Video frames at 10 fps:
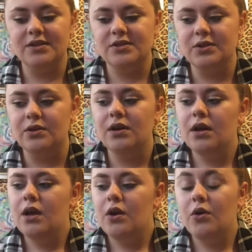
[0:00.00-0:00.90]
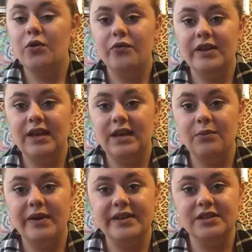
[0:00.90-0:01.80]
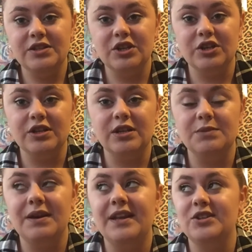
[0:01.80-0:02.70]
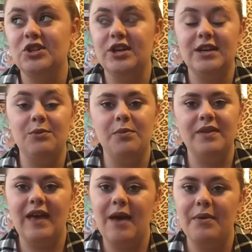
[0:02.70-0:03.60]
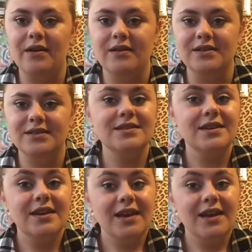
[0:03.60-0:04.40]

So hopefully when the circus comes back next year, he will be there, because